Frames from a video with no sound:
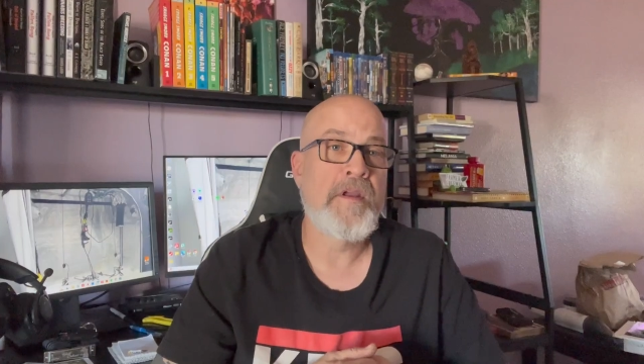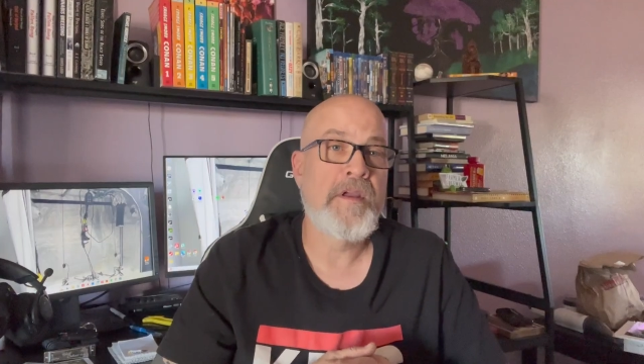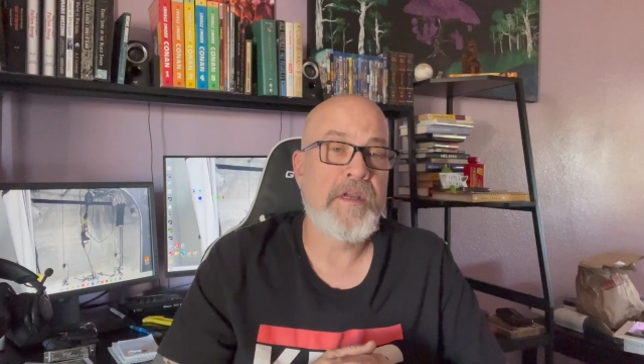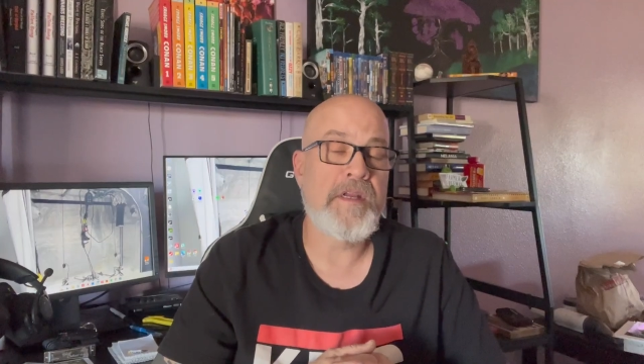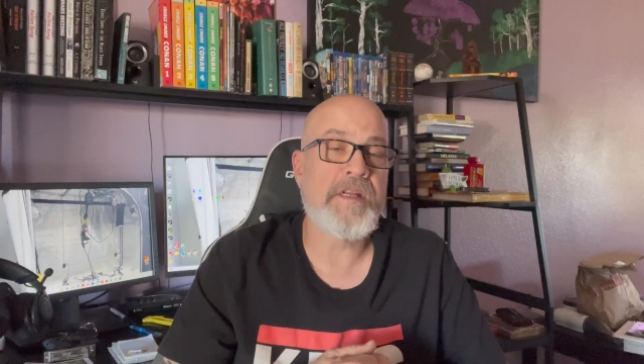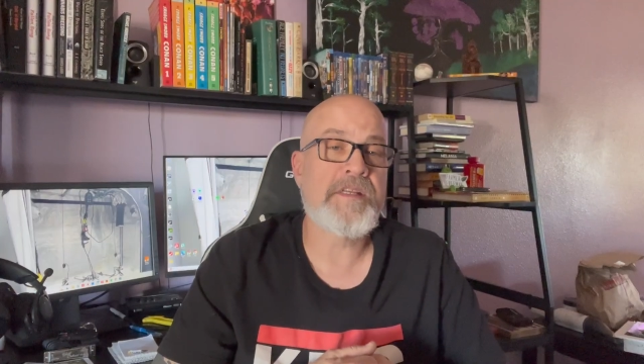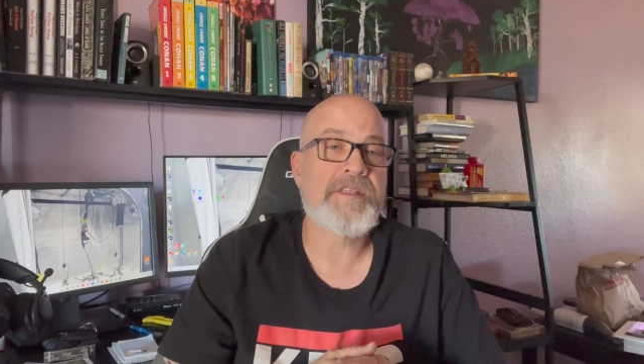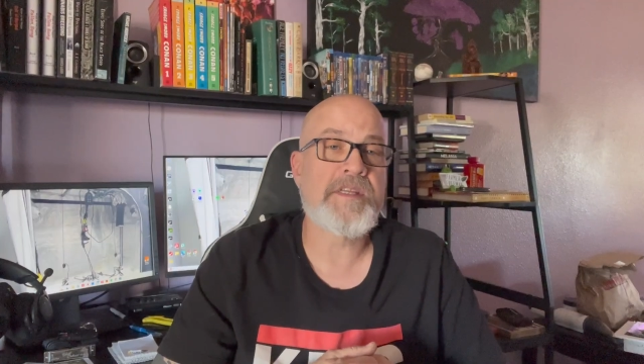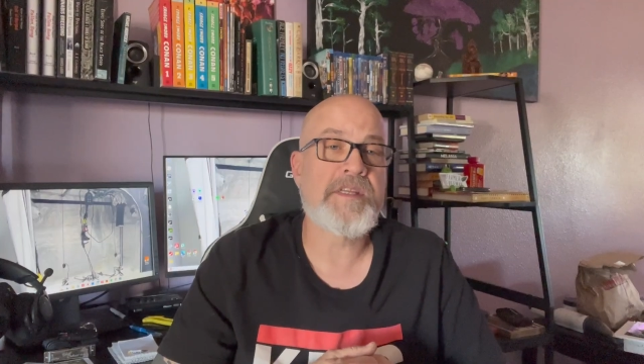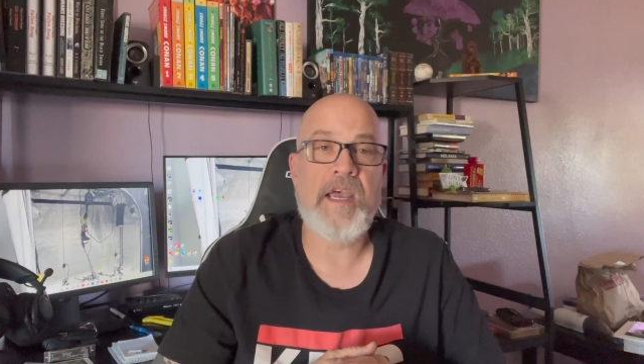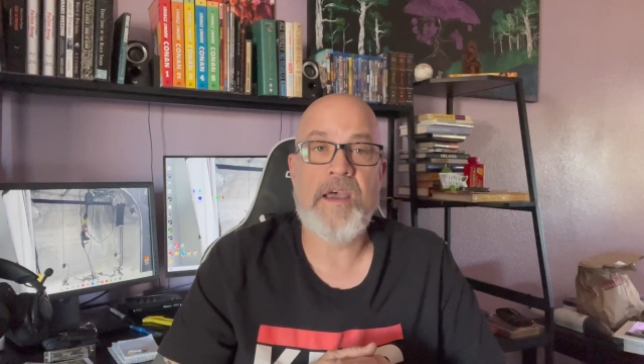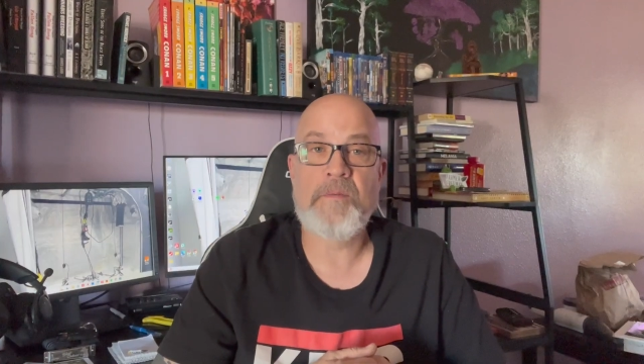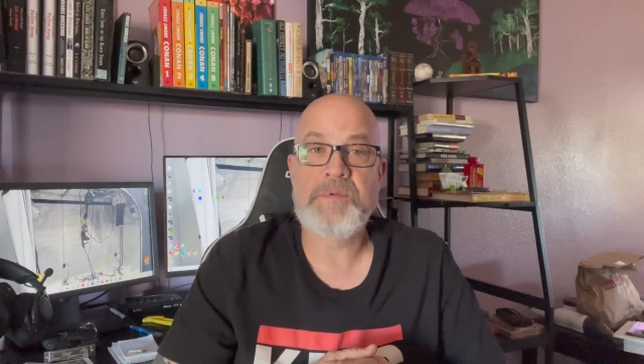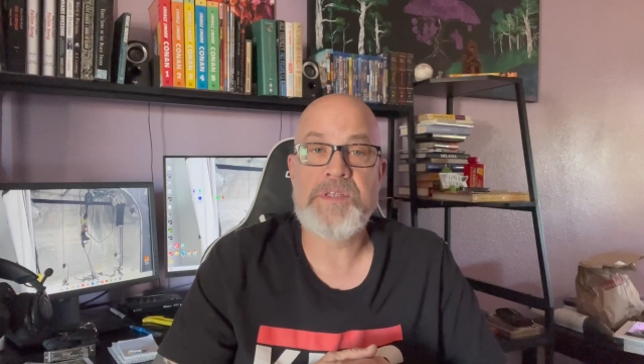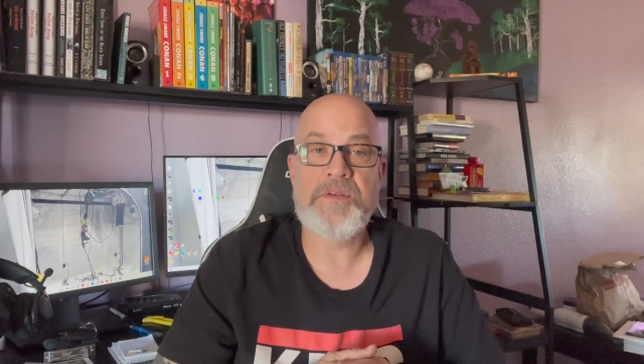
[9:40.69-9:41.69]
It is
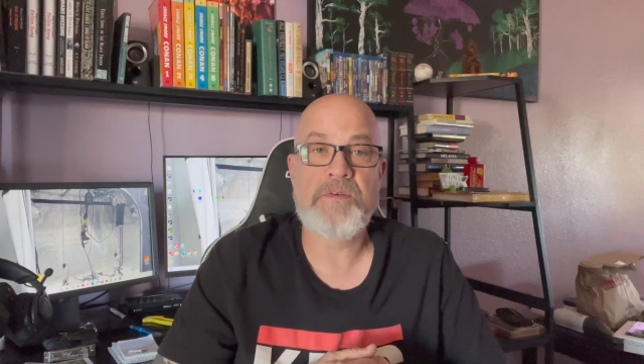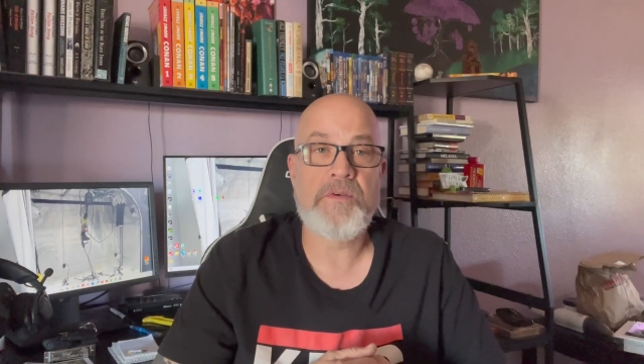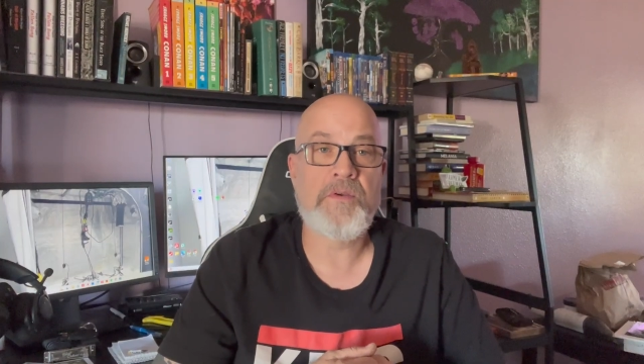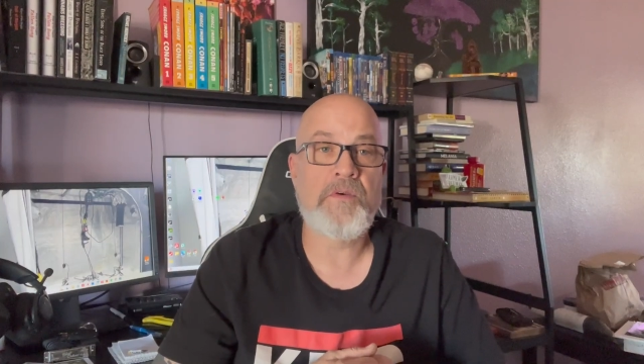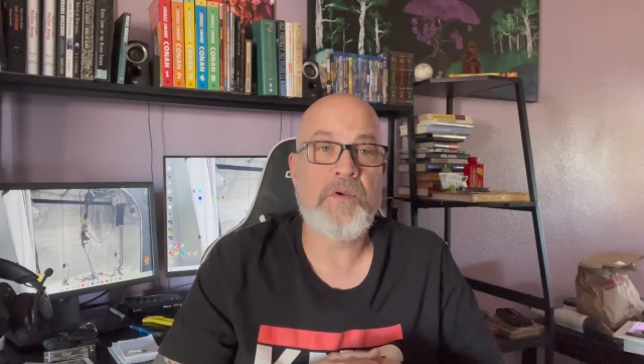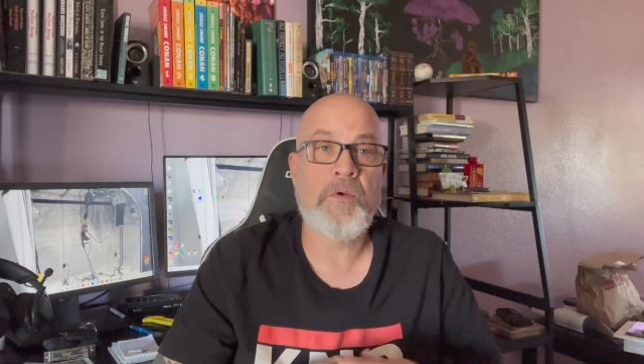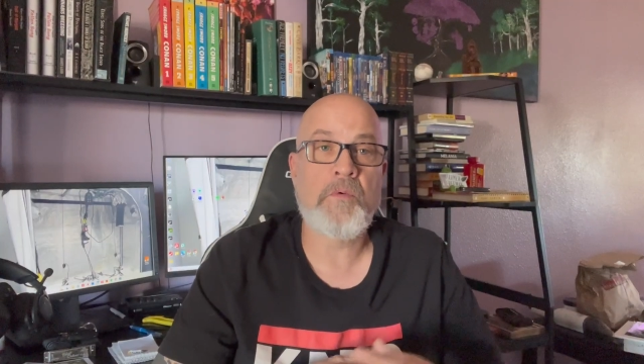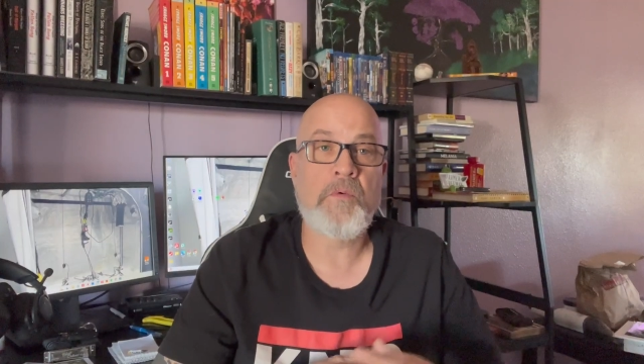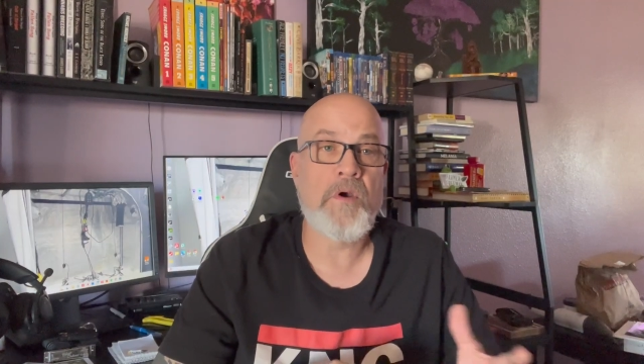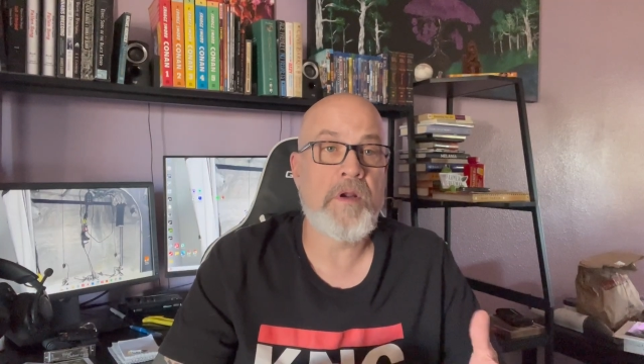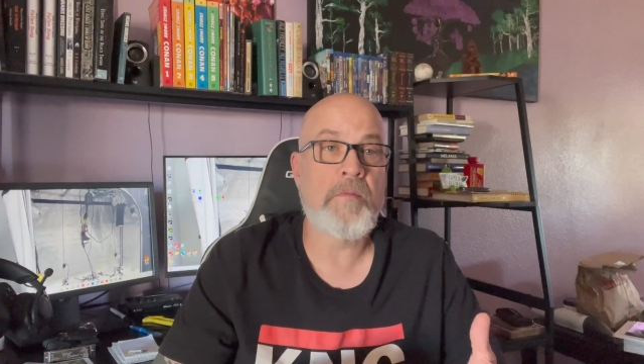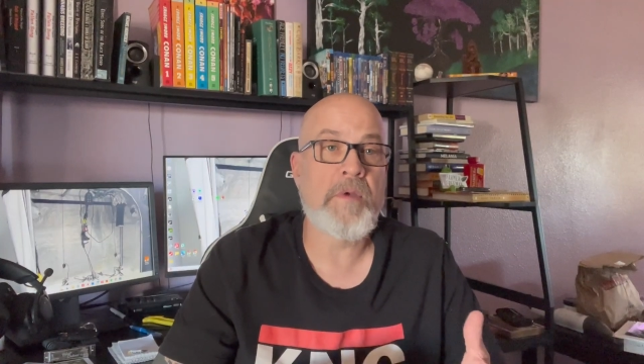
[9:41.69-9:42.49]
absolutely one of